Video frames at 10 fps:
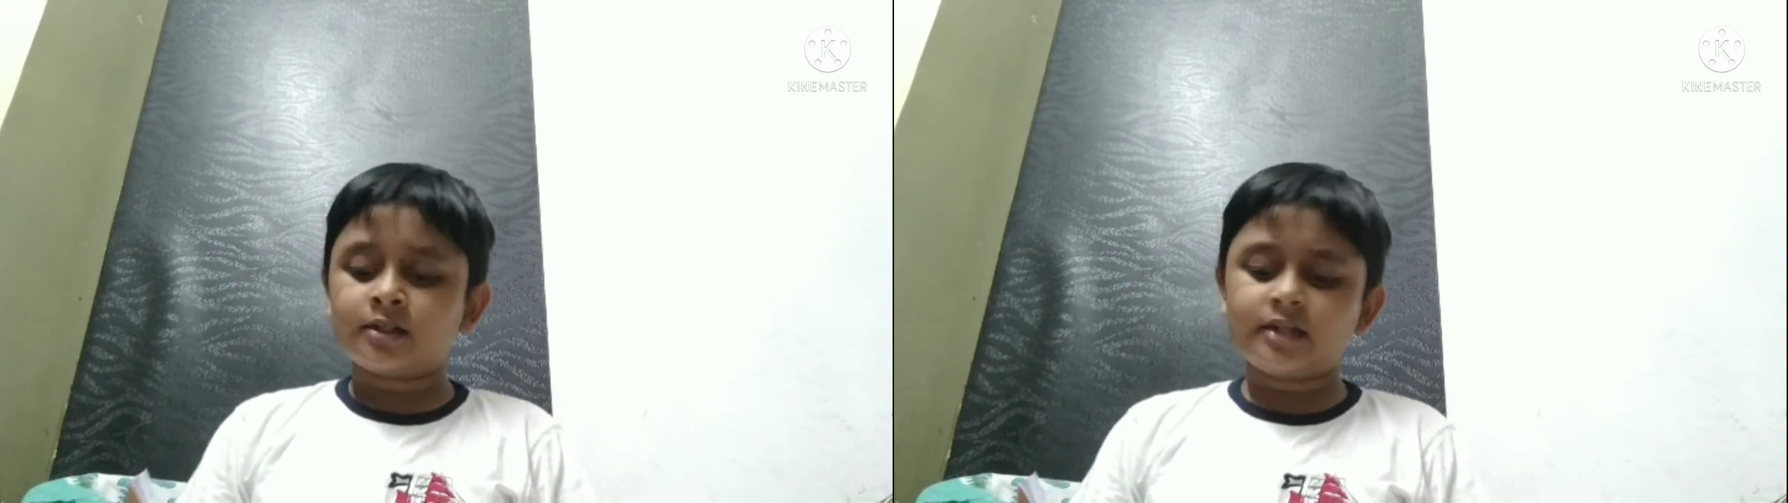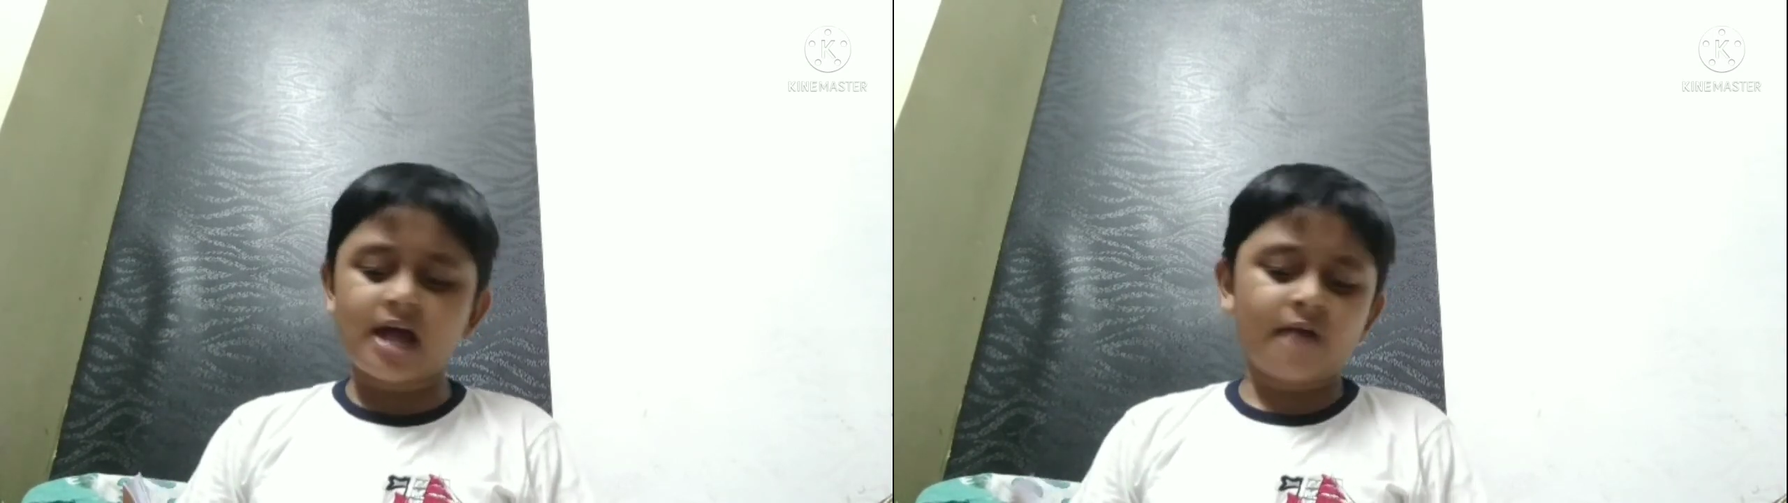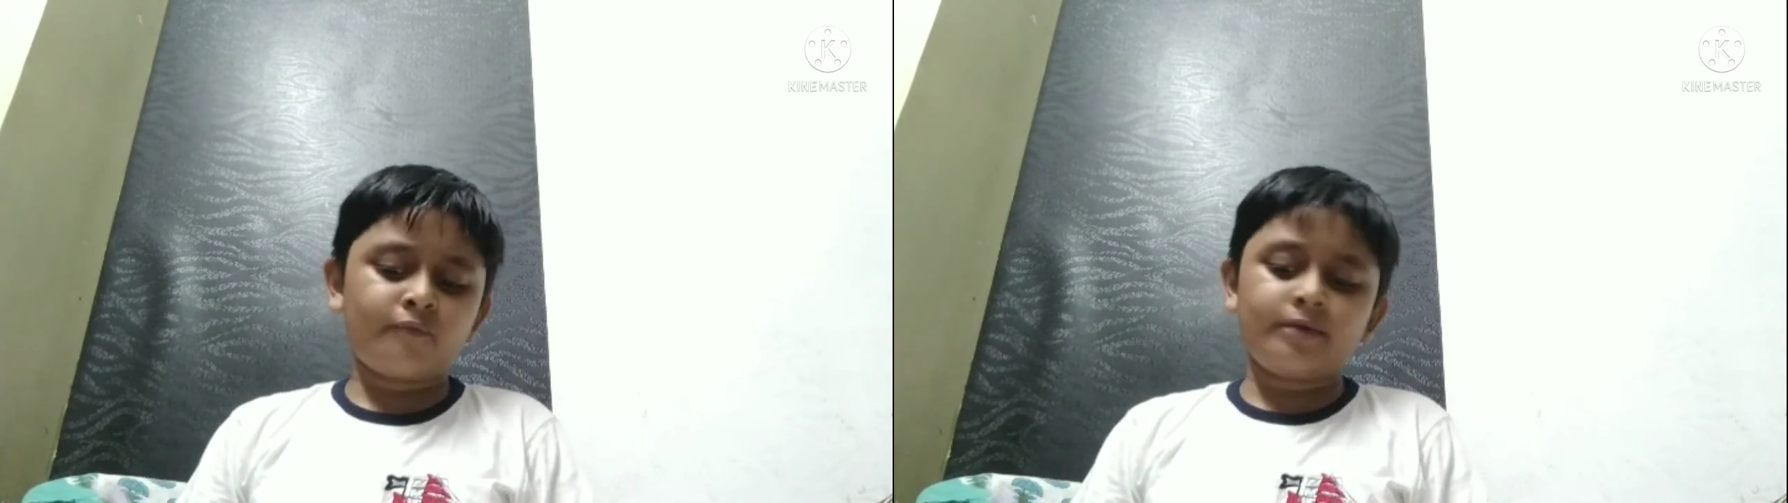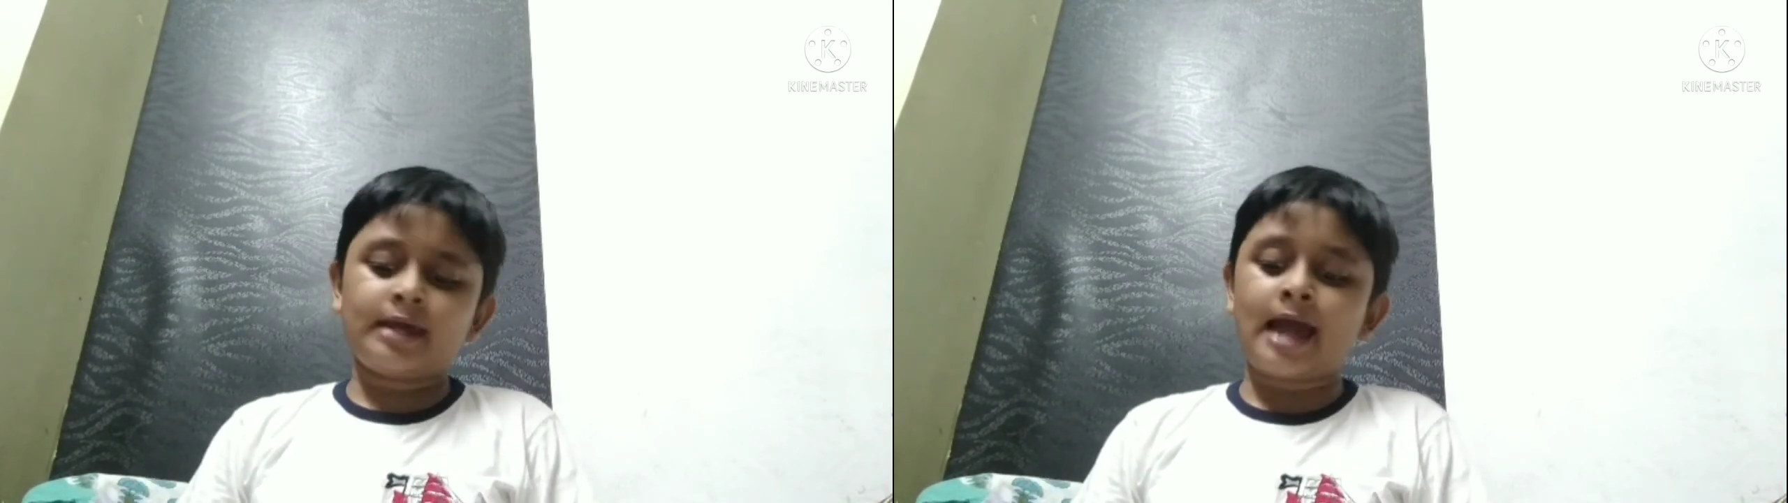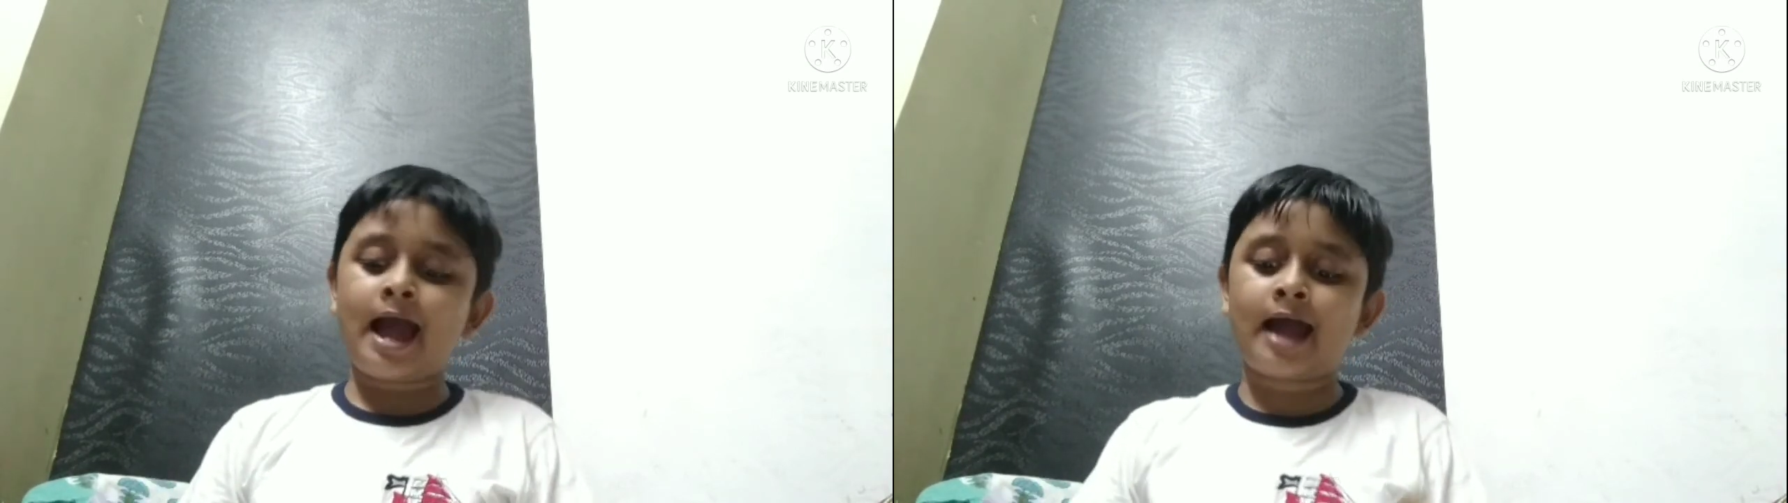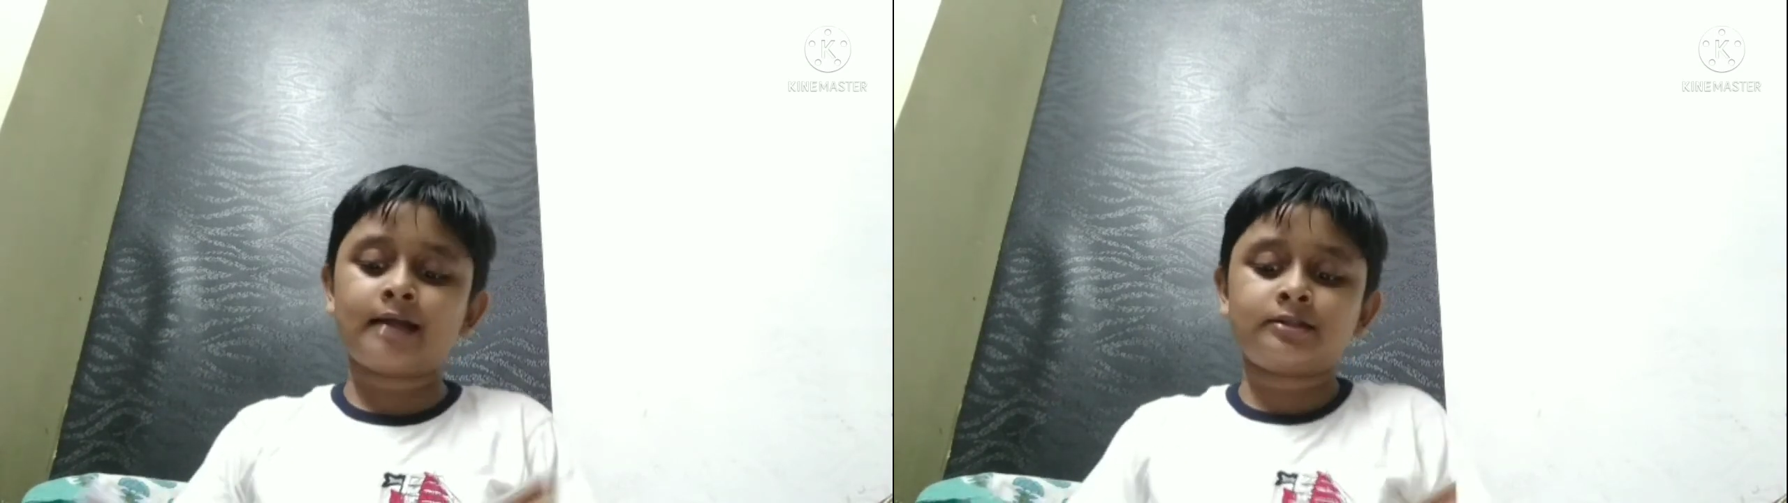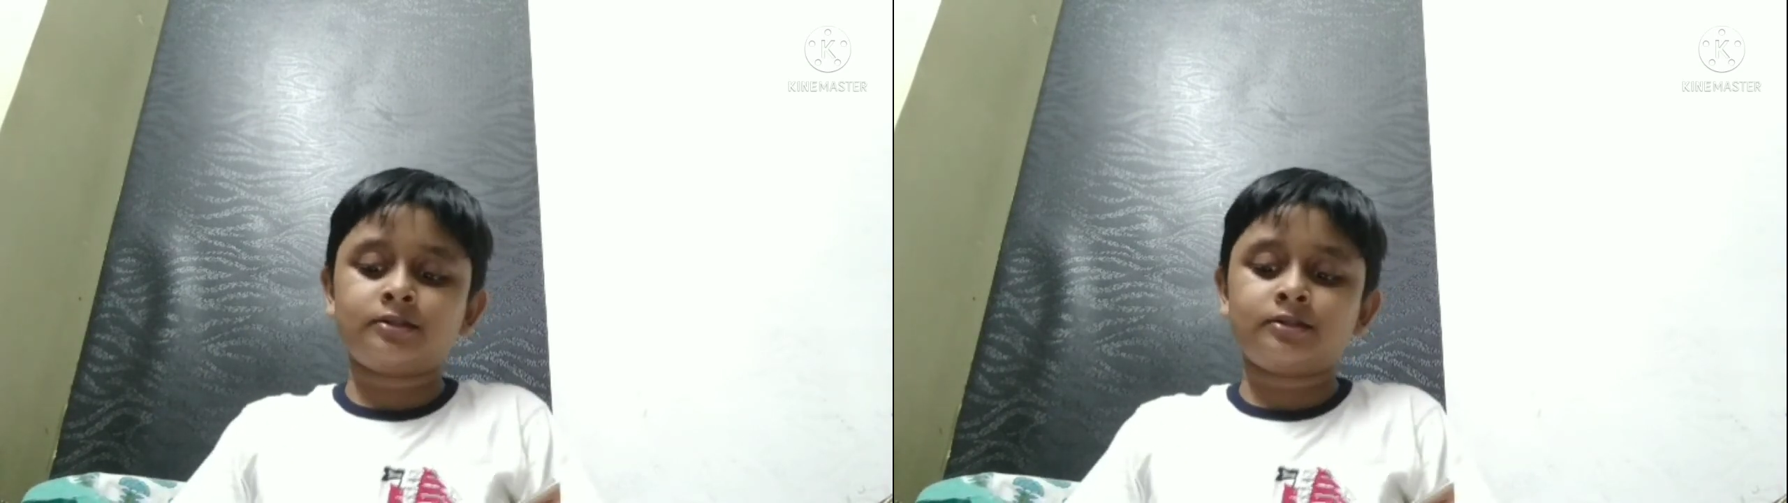that we had